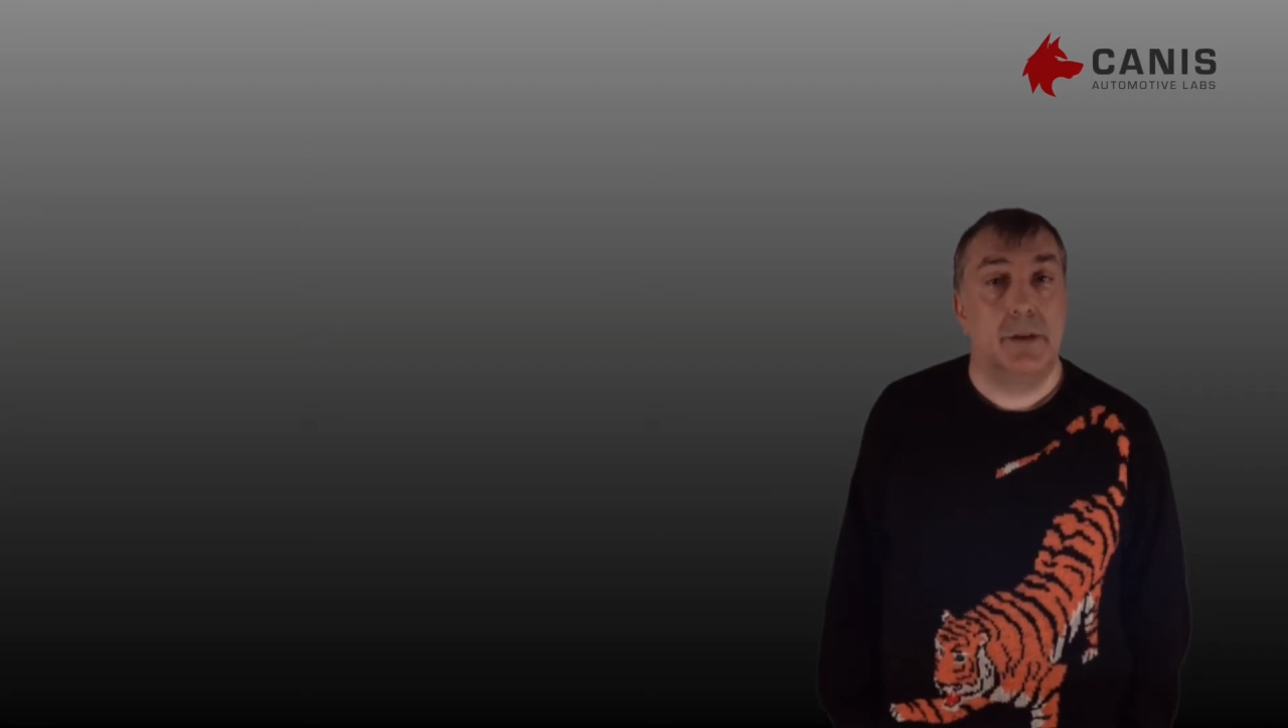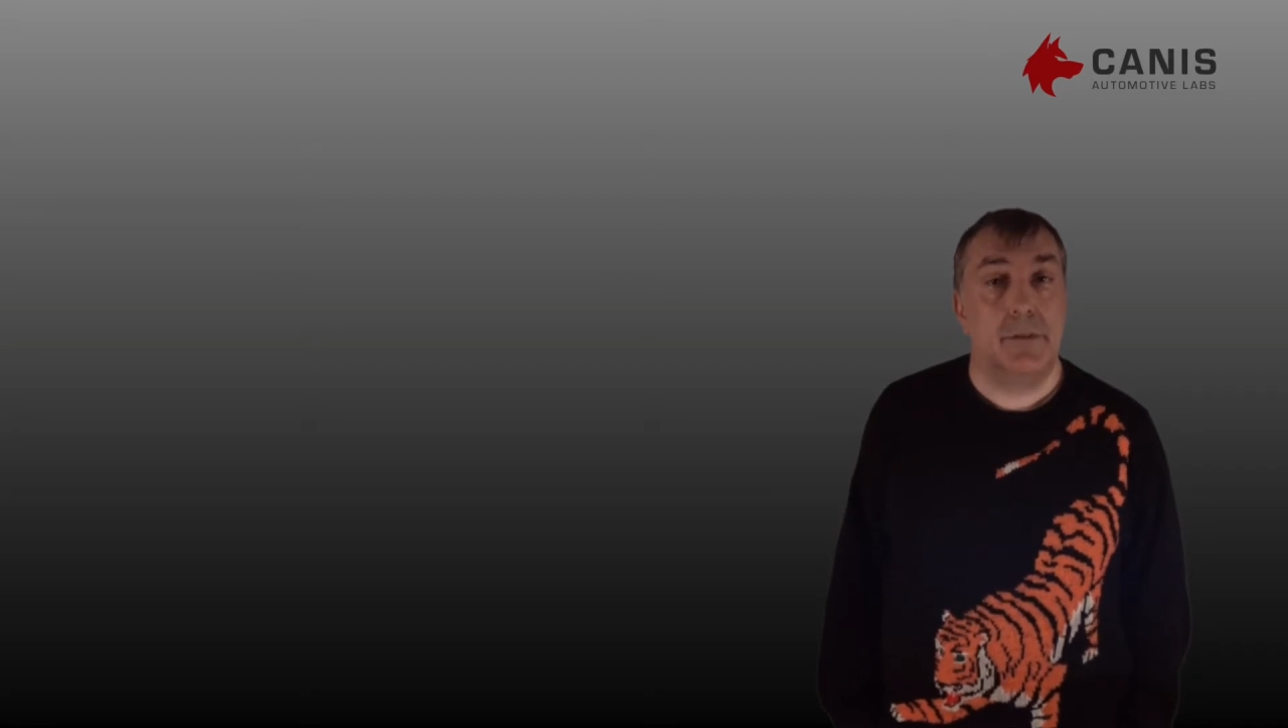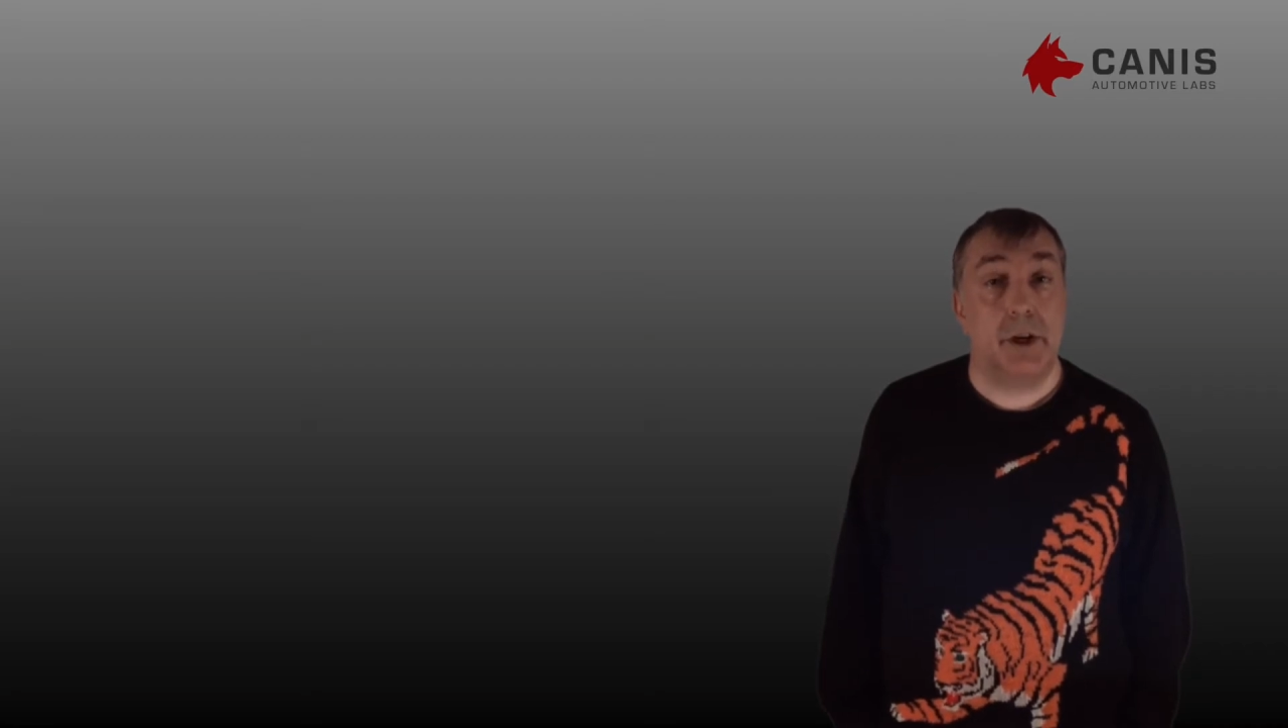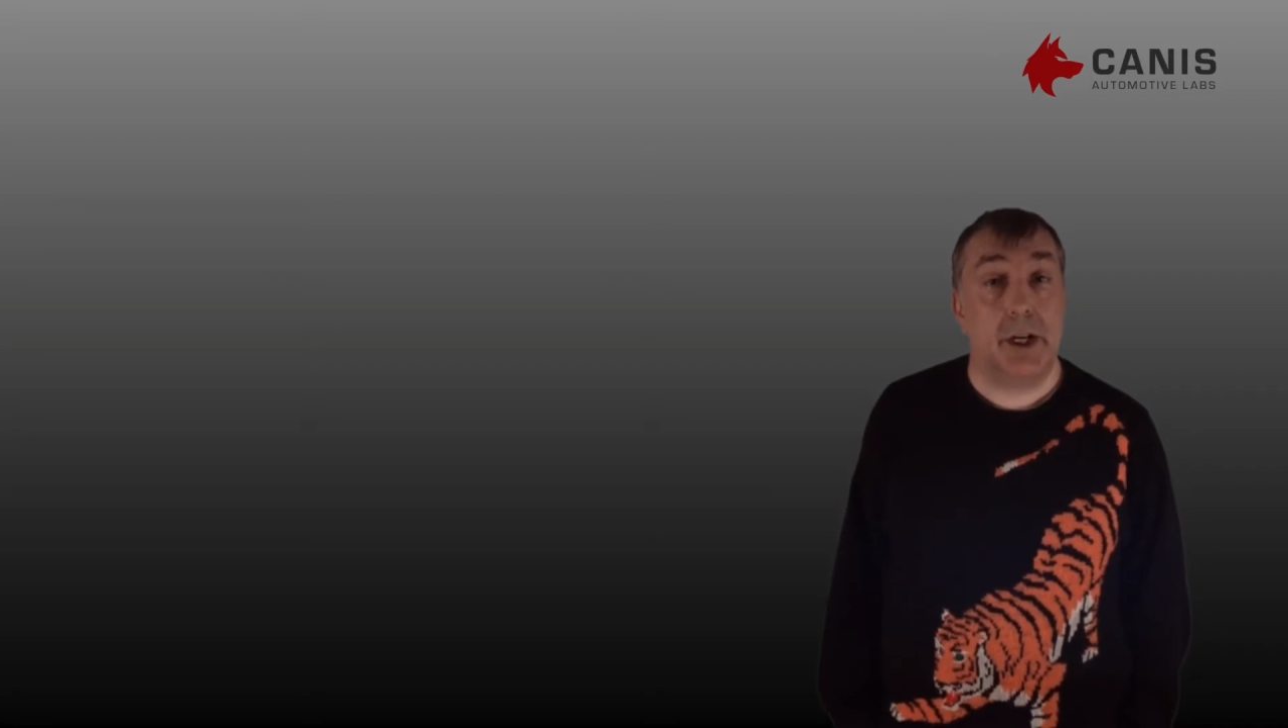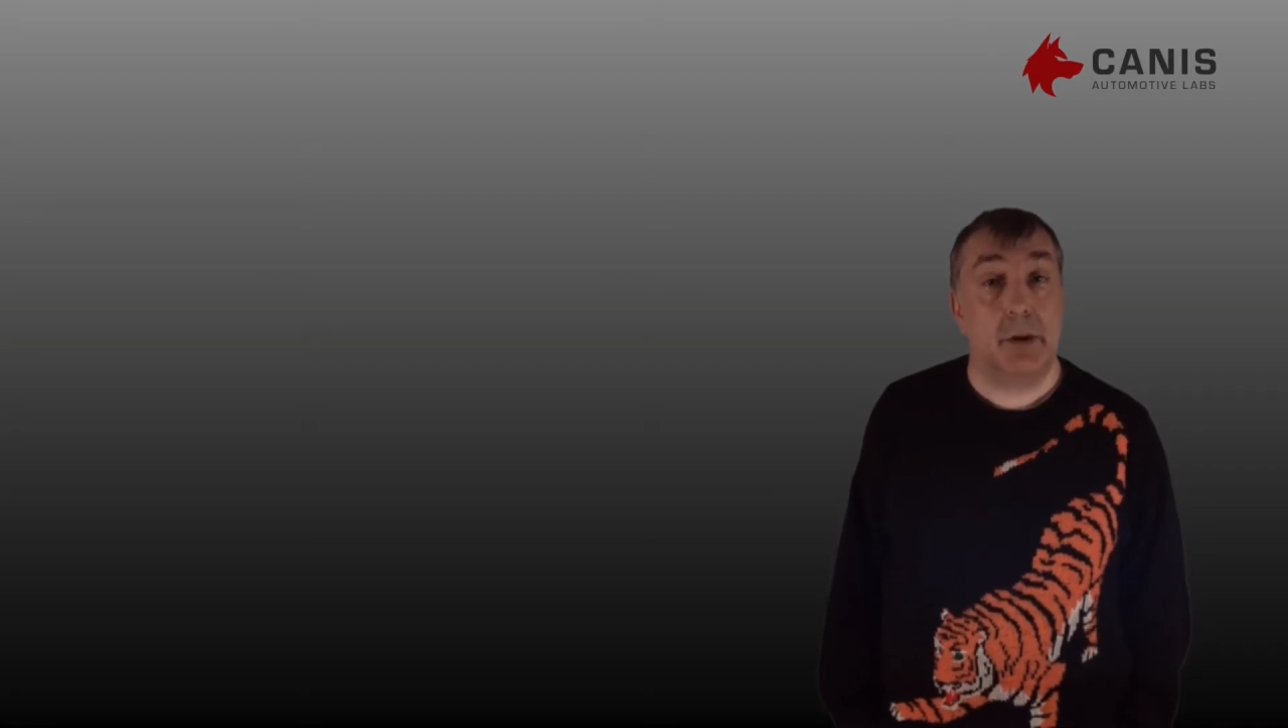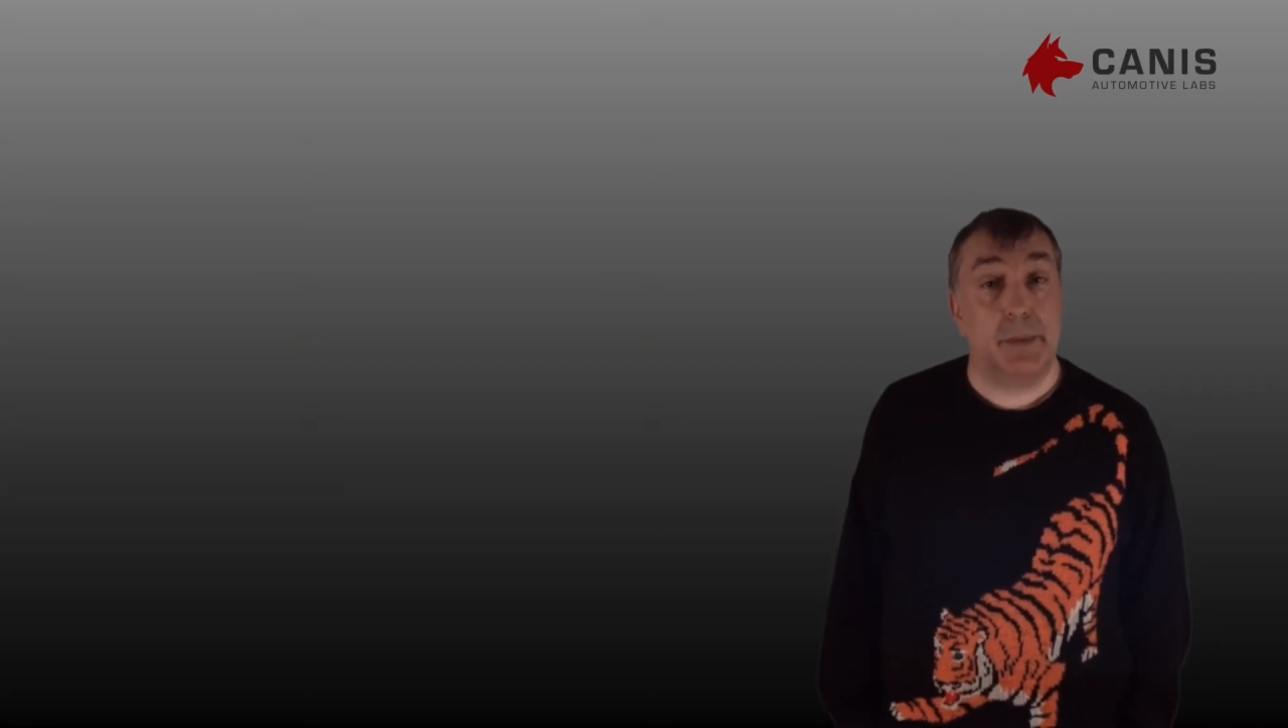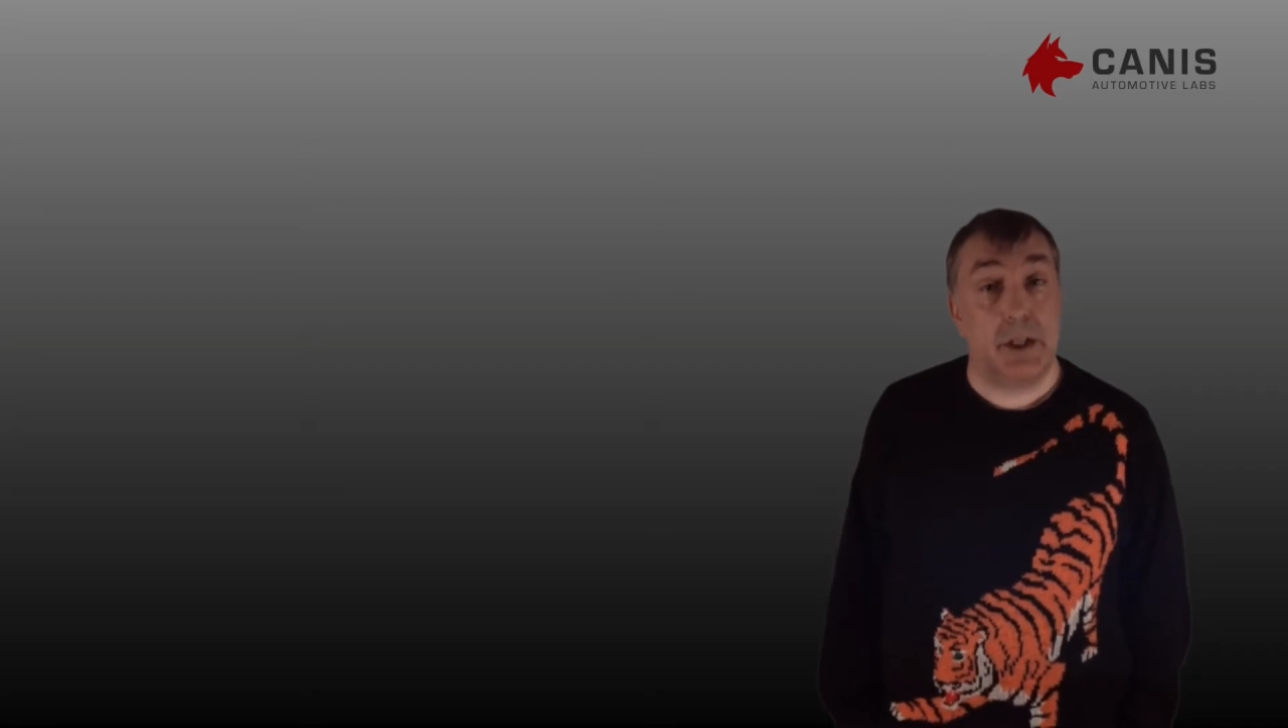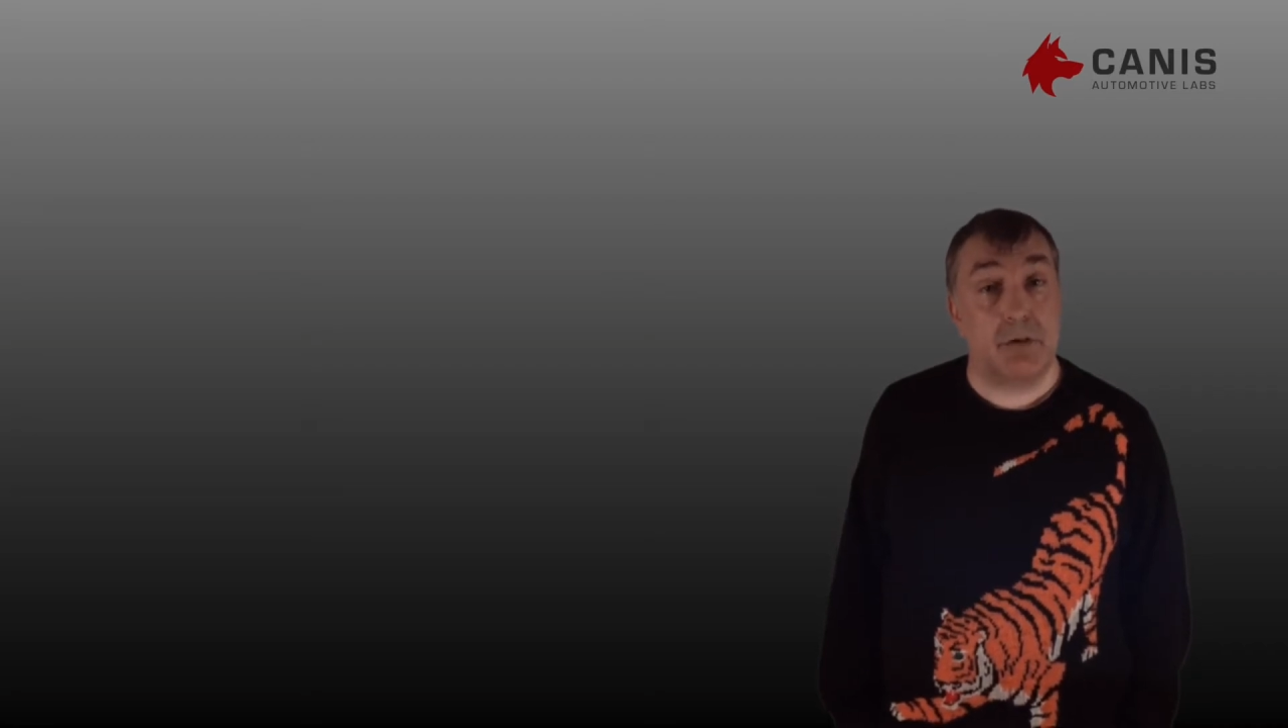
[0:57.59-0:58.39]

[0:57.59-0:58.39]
For encrypting